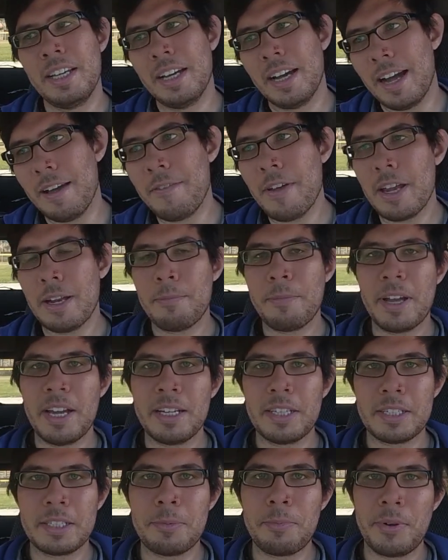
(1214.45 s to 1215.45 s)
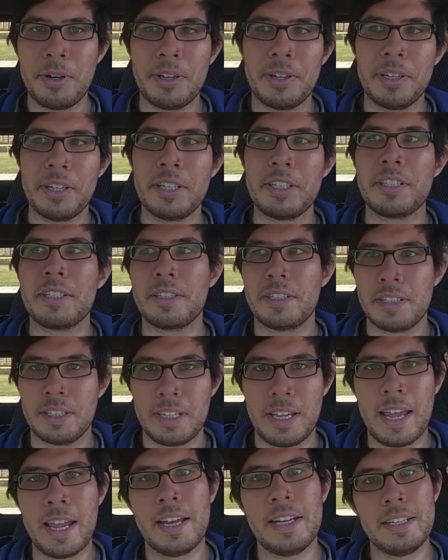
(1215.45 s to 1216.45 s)
I've had a bad experience
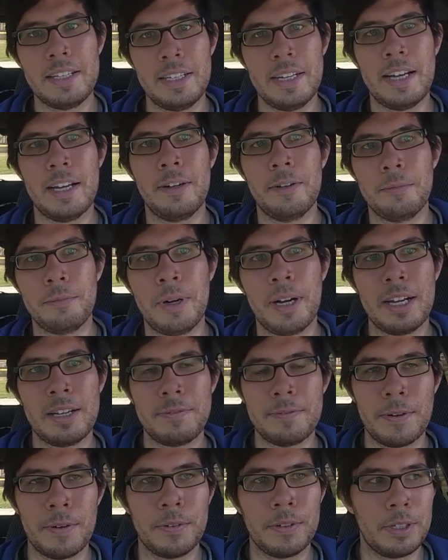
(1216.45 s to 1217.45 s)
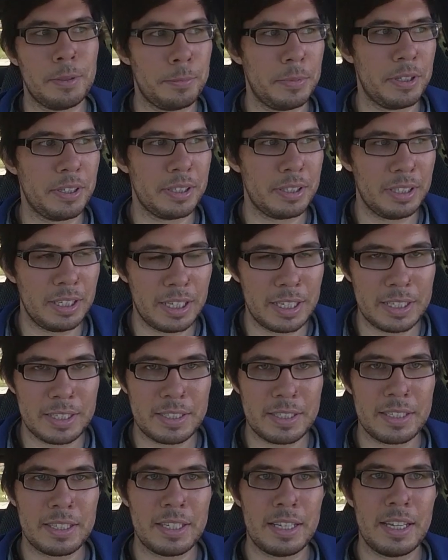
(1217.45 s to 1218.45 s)
handing out my phone number to
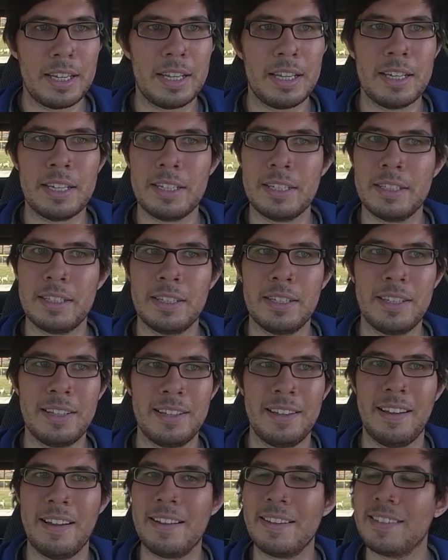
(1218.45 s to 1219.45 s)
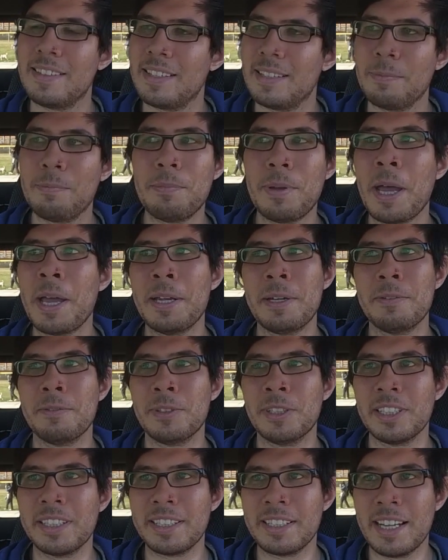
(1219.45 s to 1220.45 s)
clients, and it's been
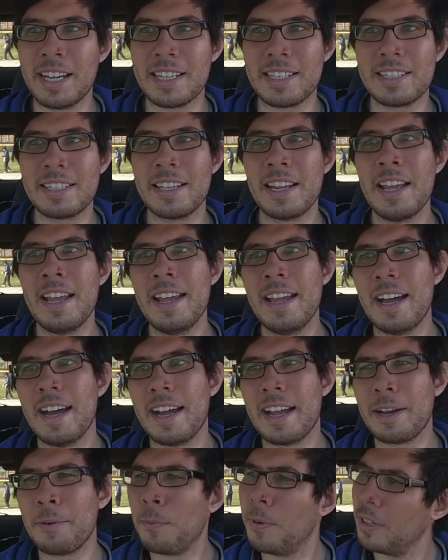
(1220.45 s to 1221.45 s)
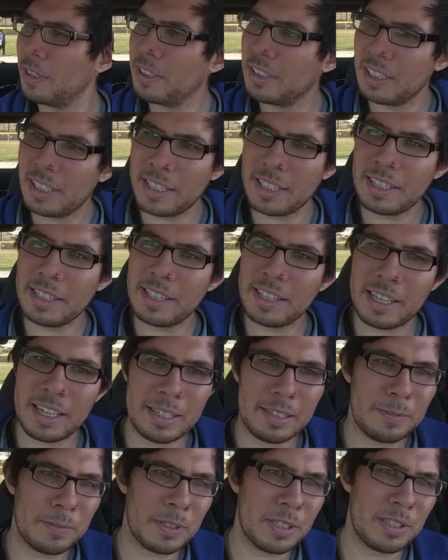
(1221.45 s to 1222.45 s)
really nuts. I had one client
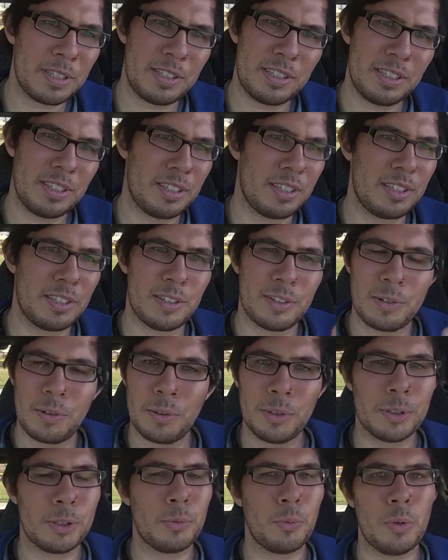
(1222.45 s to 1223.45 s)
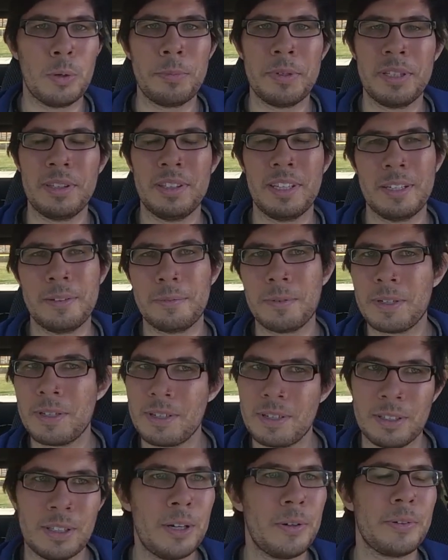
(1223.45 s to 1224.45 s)
that was just an older woman that
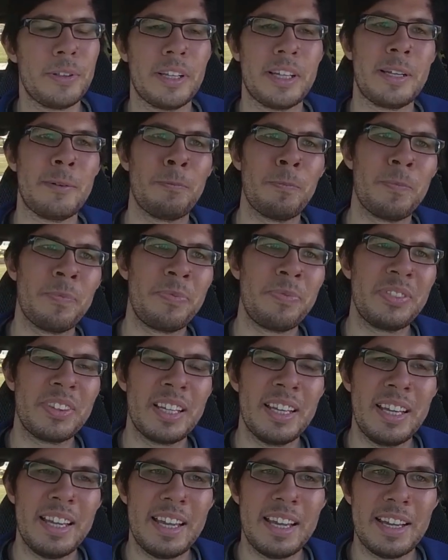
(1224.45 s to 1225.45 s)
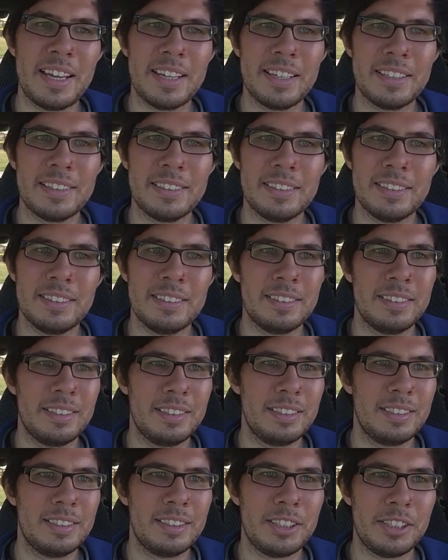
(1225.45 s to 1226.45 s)
was lonely, and
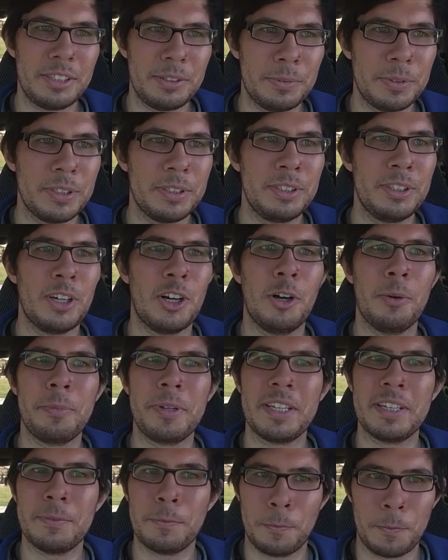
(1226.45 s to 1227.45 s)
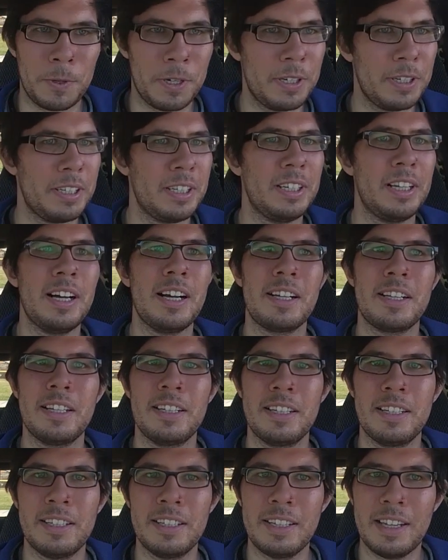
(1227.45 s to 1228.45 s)
she would call me at 1 o'clock
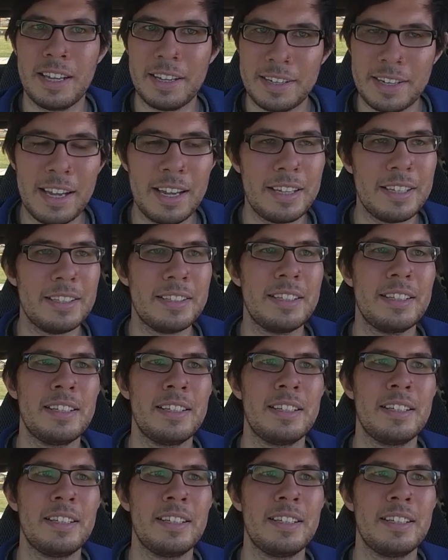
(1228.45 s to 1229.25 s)
at night